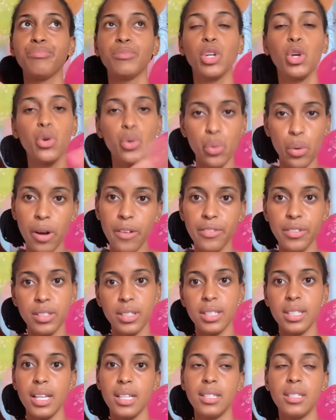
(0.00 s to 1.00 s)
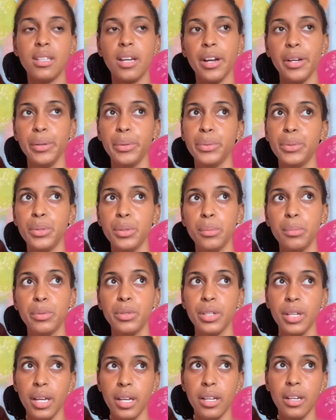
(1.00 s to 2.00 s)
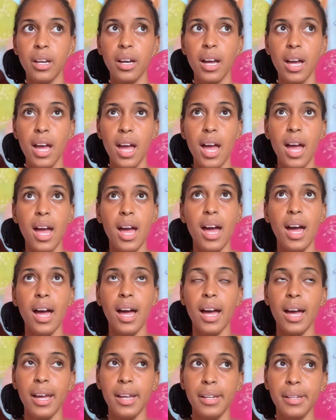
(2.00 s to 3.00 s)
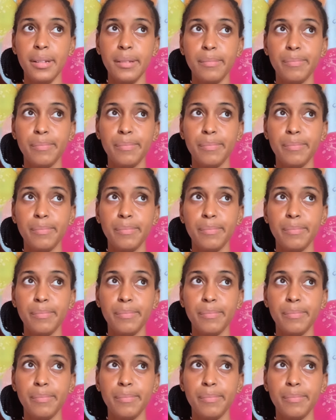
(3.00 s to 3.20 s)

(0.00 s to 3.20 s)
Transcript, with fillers: crew of us that start youtube together and